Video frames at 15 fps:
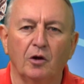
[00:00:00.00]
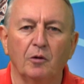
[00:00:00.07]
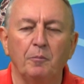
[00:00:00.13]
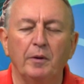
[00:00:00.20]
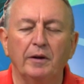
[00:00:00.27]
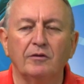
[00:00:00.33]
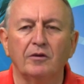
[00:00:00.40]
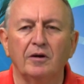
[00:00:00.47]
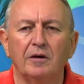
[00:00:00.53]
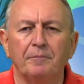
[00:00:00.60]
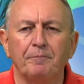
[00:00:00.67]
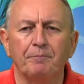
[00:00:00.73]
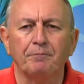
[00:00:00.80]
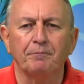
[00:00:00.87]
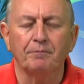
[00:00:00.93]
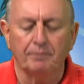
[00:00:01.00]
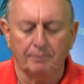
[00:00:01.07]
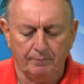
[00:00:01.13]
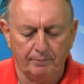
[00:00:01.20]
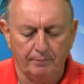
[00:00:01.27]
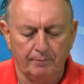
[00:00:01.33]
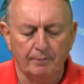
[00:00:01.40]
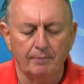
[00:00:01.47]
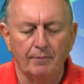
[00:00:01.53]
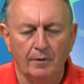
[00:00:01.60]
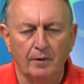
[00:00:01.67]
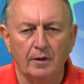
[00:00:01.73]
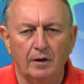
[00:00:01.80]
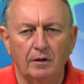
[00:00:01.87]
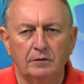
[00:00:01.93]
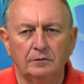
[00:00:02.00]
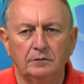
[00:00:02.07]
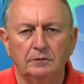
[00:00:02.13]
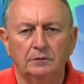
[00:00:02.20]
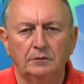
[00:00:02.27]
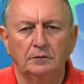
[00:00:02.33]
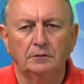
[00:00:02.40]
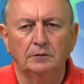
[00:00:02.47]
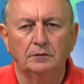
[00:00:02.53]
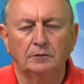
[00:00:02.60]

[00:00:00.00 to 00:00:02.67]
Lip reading: I mean, bringing Mahrez on for